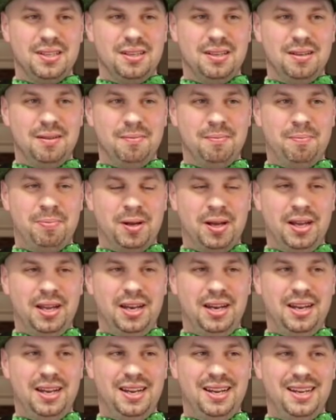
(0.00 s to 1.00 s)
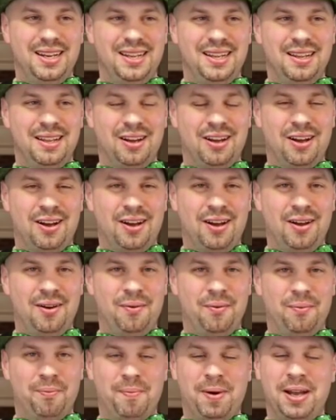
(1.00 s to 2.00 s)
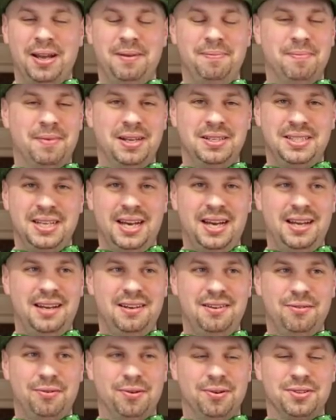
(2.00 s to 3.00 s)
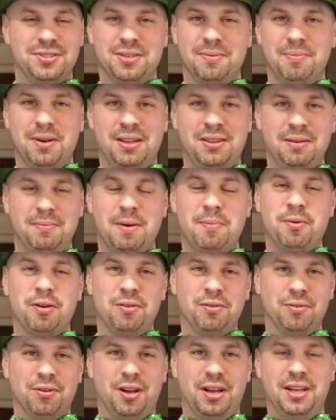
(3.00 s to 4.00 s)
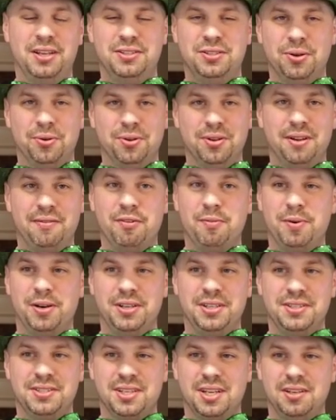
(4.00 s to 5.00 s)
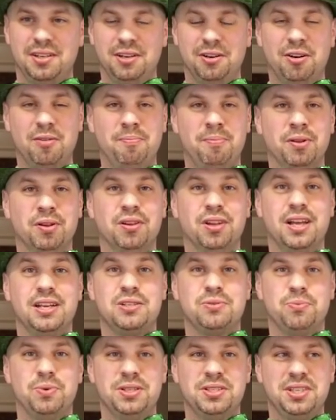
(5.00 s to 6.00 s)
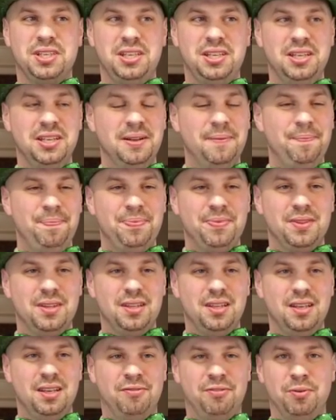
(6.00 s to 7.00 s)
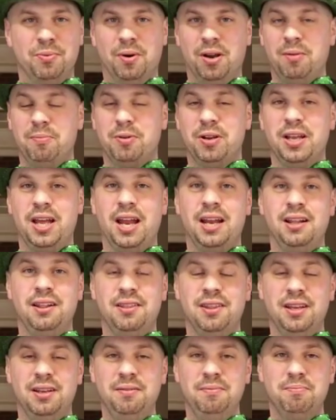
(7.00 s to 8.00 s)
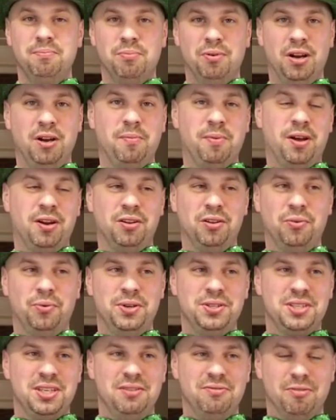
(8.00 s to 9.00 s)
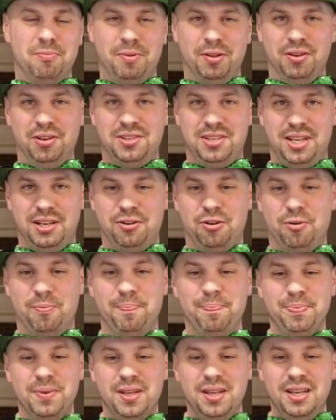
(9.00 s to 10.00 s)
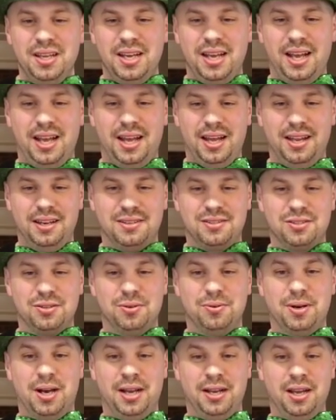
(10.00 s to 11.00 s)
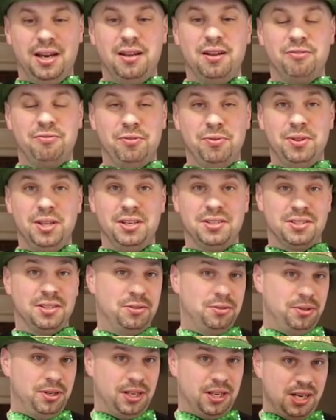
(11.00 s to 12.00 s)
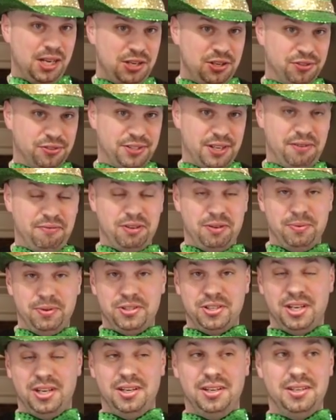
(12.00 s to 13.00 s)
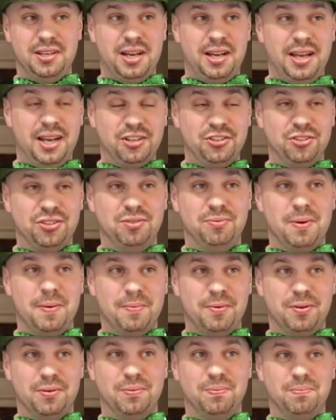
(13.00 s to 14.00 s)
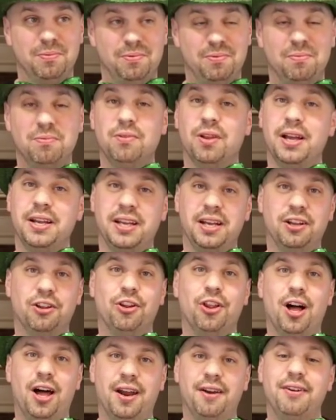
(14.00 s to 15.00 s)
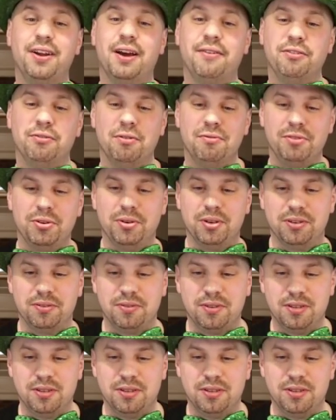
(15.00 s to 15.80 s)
but my dad, or some, I think my brother-in-law had told everybody, he said, you know what, Bill likes whiskey. If you want to bring anything, bring a bottle of whiskey for Bill to take home. And so I got a few things, including an Angel's Envy, which I actually remember liking a lot. I haven't reviewed it